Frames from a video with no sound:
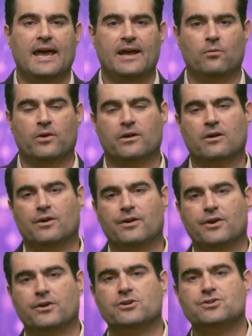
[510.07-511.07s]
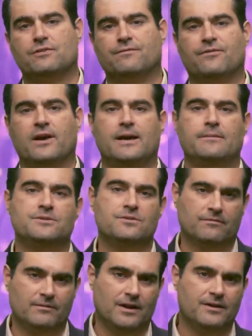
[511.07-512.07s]
in what are called inertial frames,
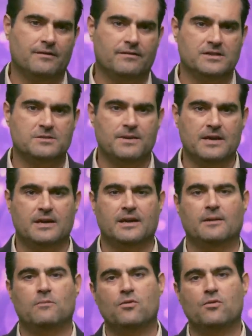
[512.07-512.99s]
relatively speaking,